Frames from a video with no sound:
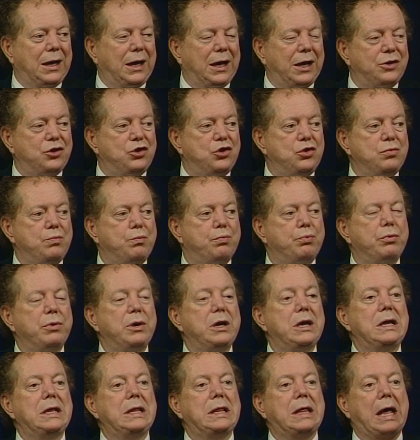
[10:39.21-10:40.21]
and let you
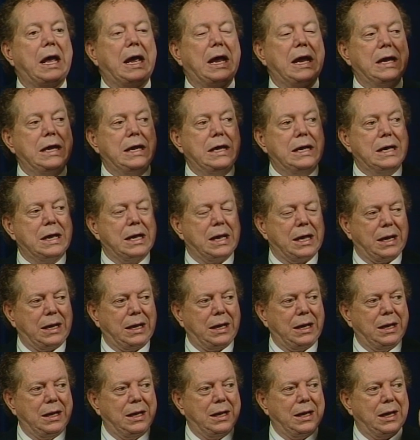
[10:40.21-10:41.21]
breathe that
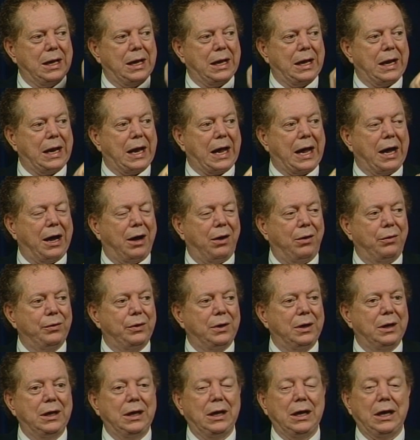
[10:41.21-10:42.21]
in and
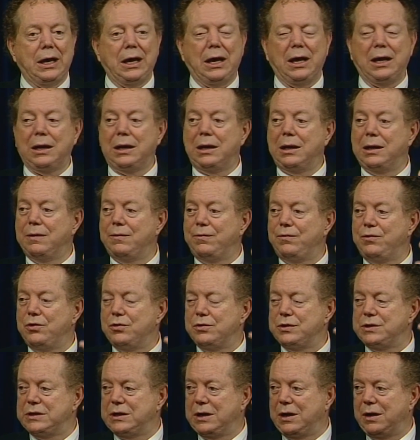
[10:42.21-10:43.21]
out and
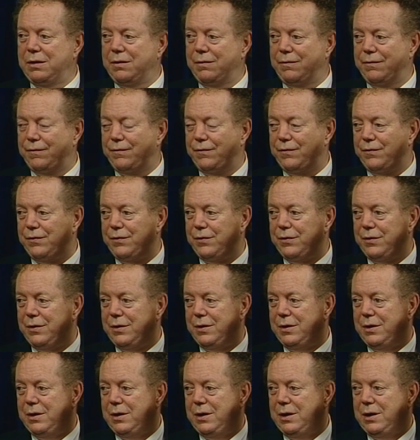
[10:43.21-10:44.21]
lift yourself
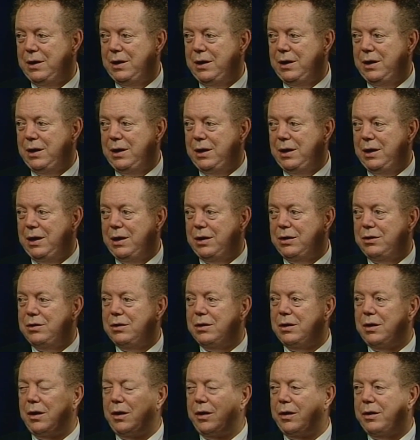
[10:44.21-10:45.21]

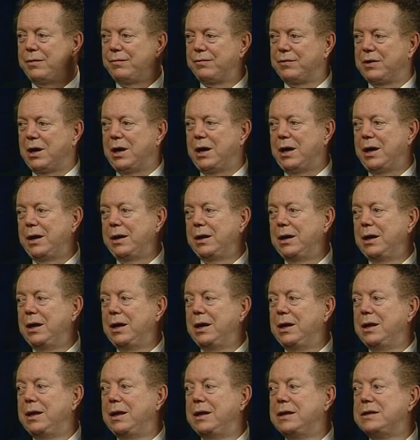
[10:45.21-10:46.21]
into the heart of God.
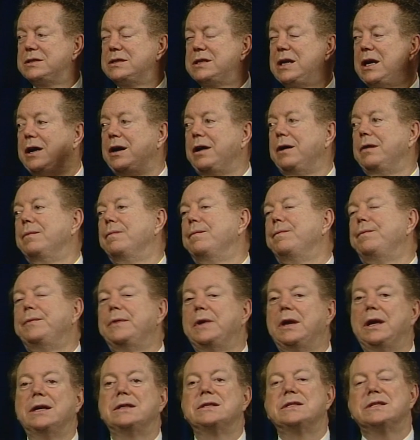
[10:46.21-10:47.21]
It's there.
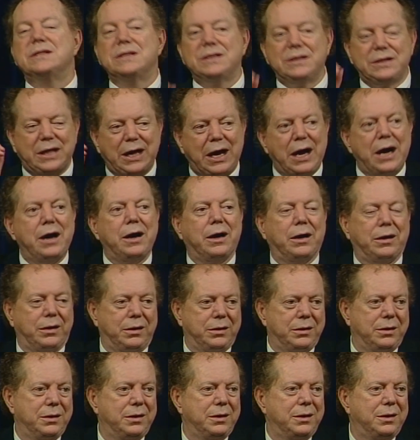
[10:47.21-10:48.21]
It's
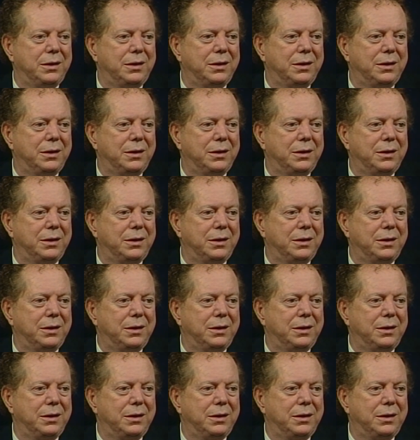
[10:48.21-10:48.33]
there.